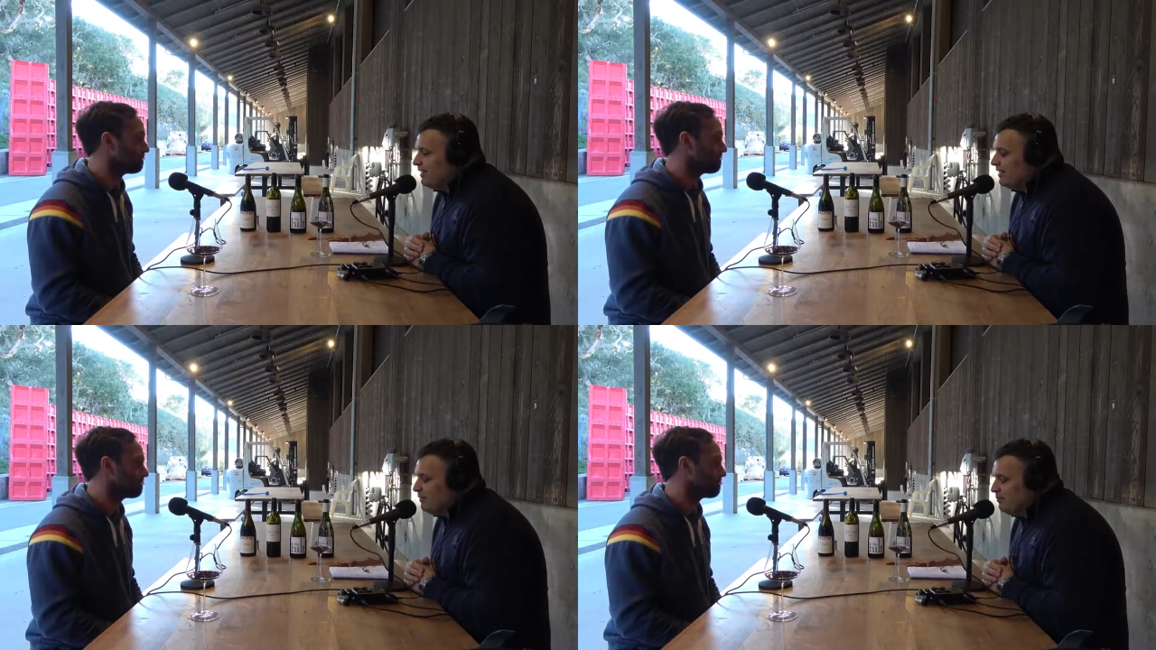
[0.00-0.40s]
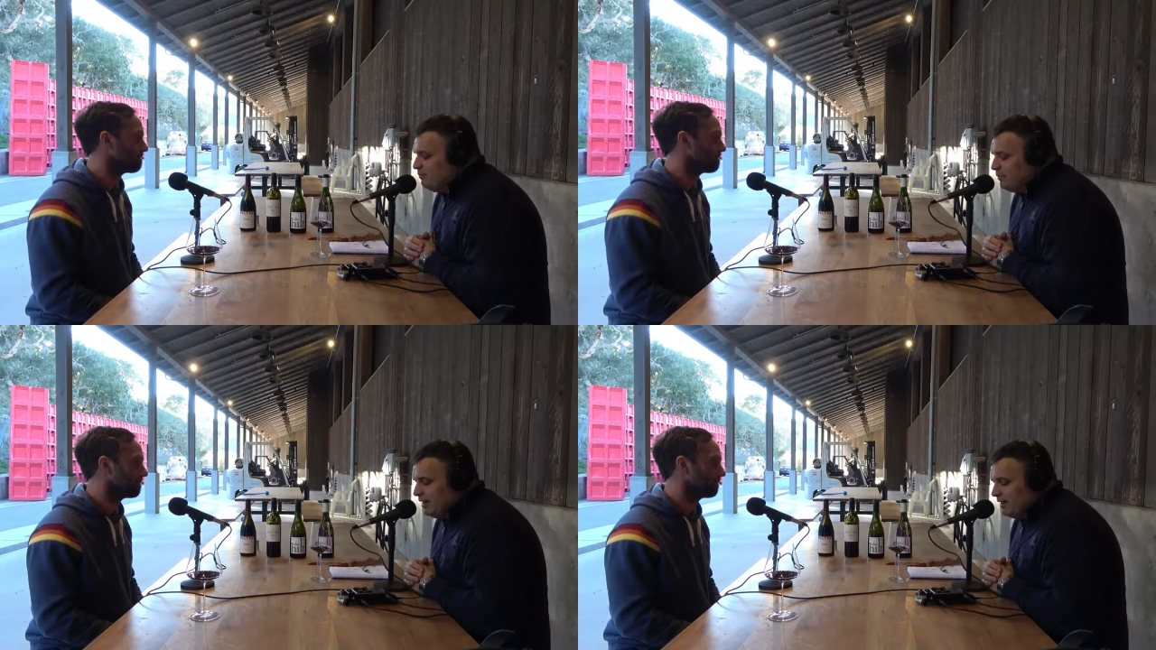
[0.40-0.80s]
Speaker 1: uh,
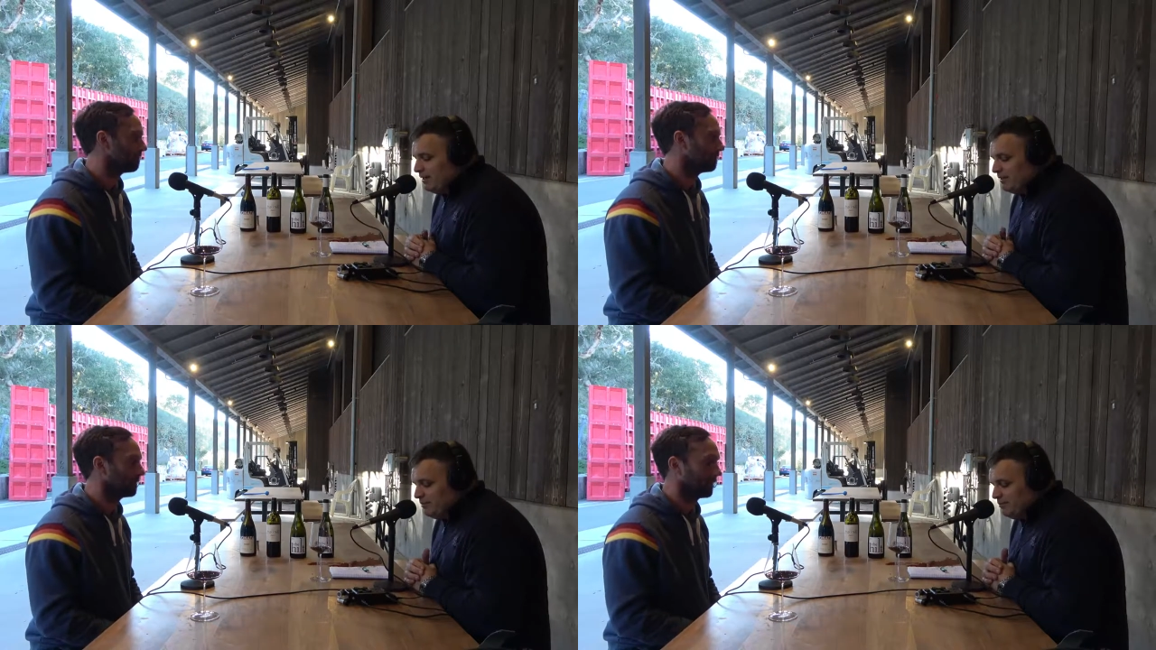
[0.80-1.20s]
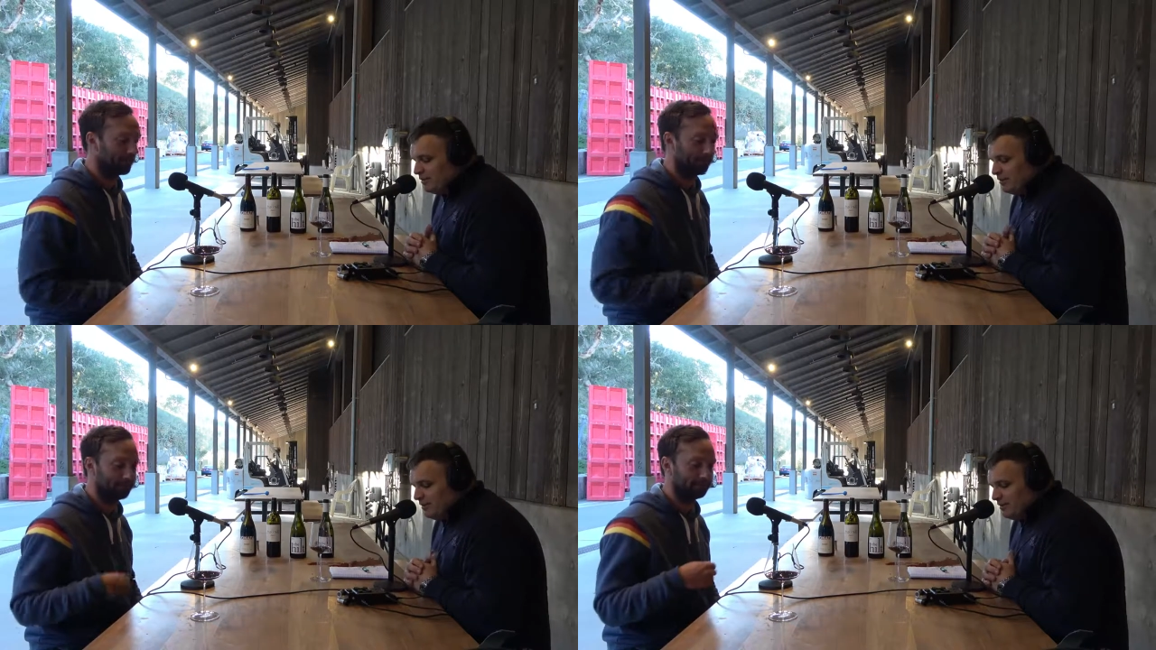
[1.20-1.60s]
my um,
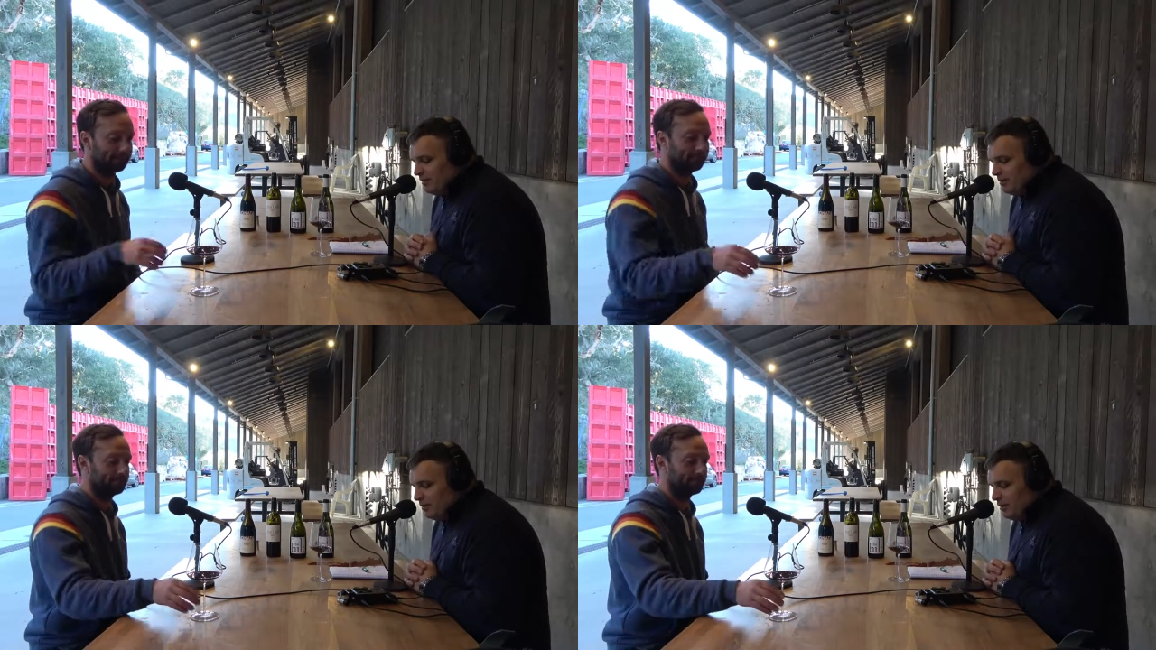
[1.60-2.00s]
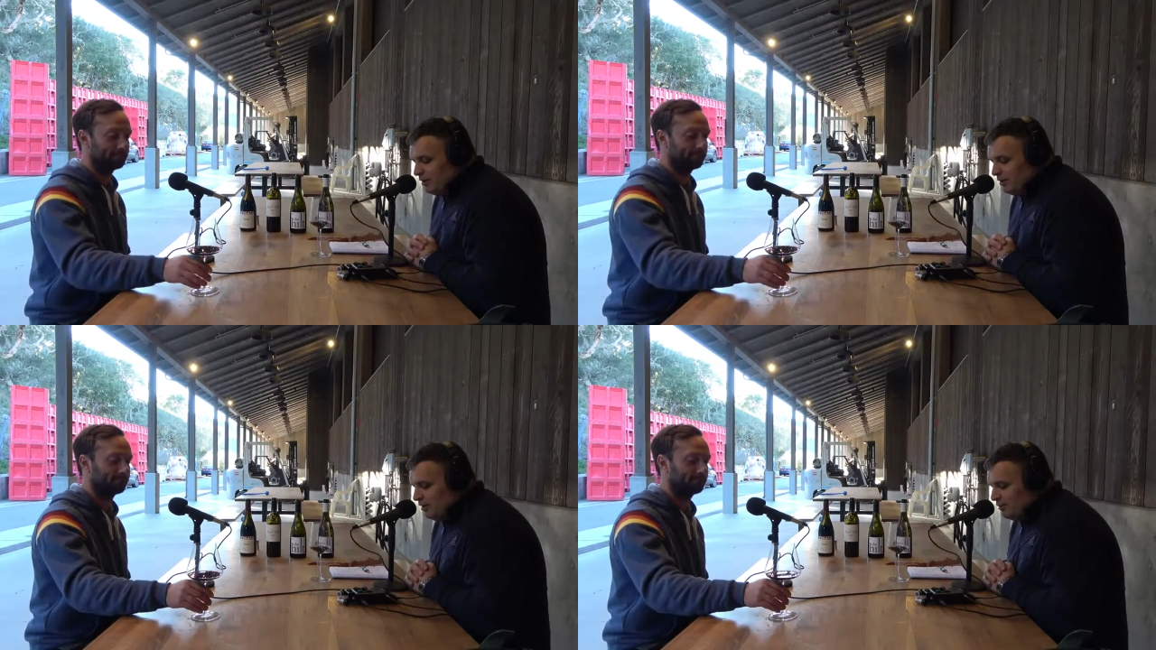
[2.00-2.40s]

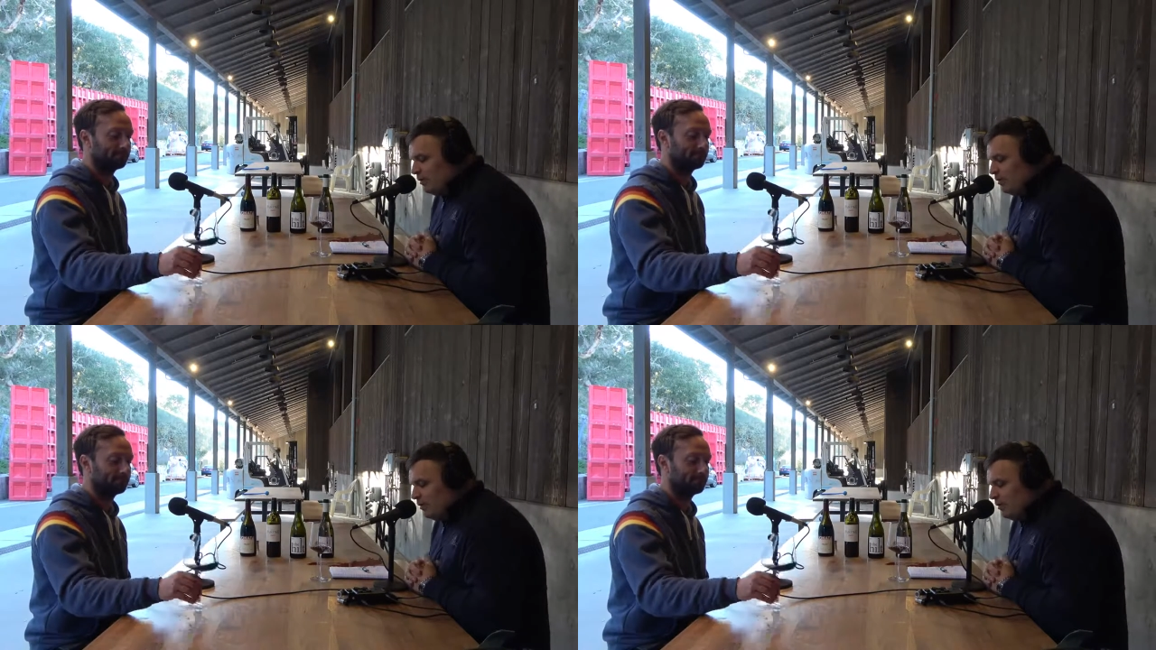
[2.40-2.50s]
mother-in-law.